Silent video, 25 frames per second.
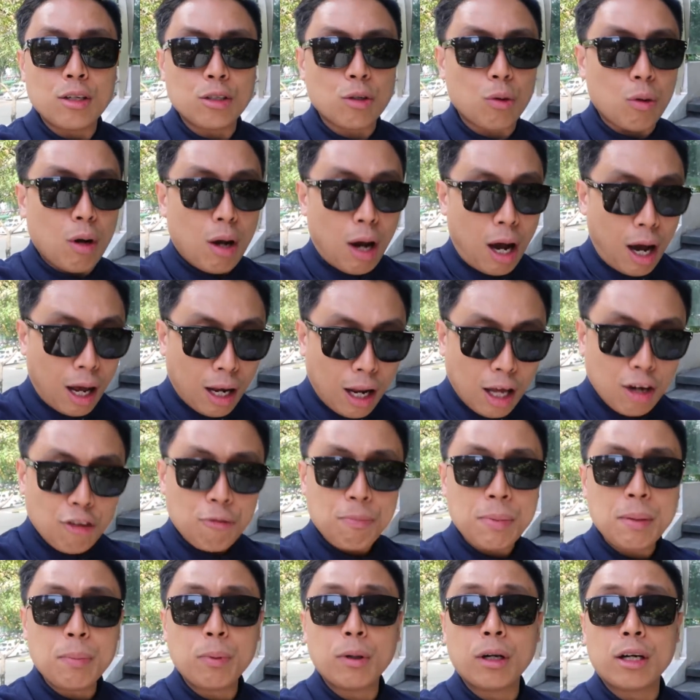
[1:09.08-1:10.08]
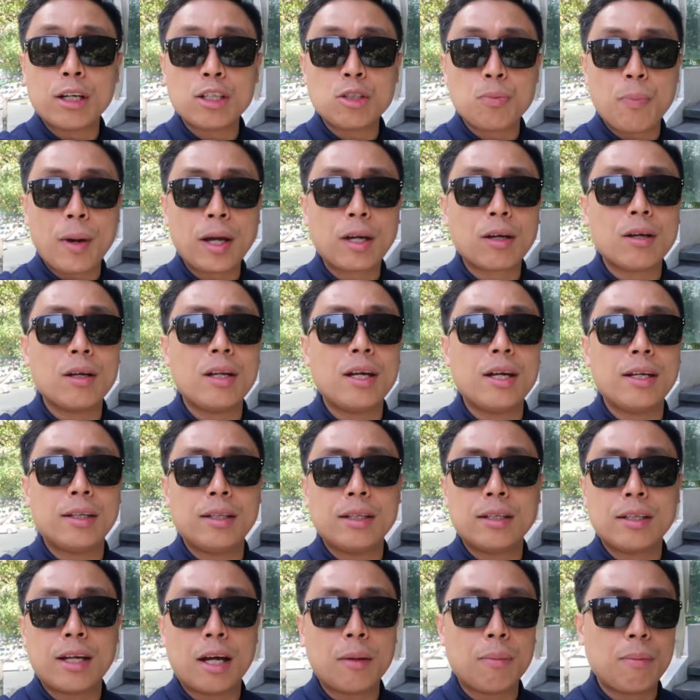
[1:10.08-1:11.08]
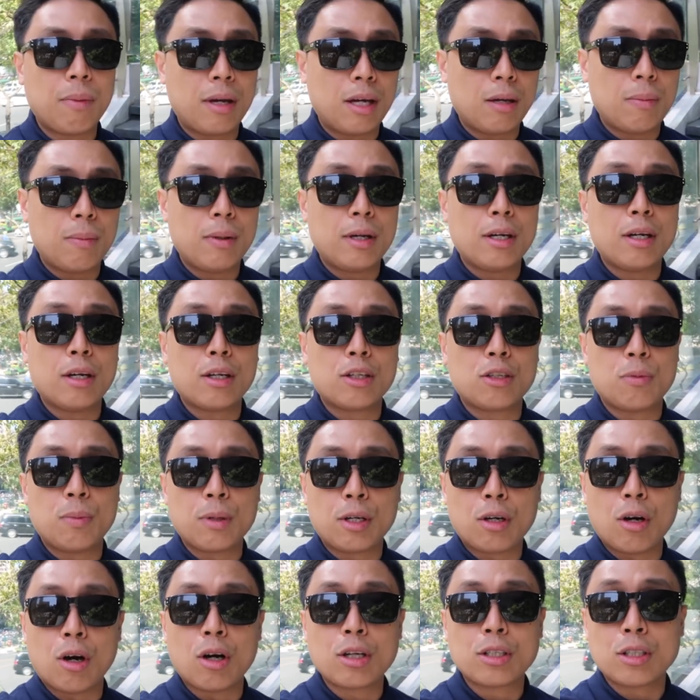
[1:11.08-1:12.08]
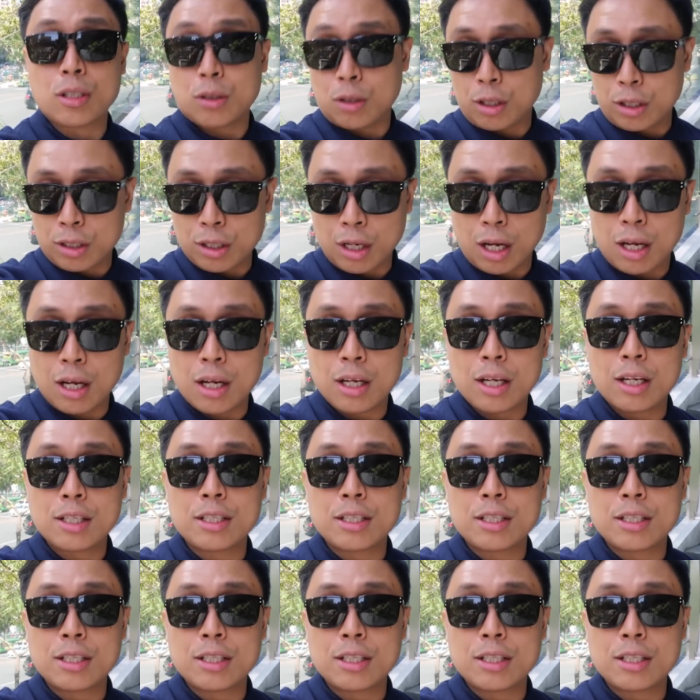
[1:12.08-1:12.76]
So a lot of people are speculating that maybe it's because there's a,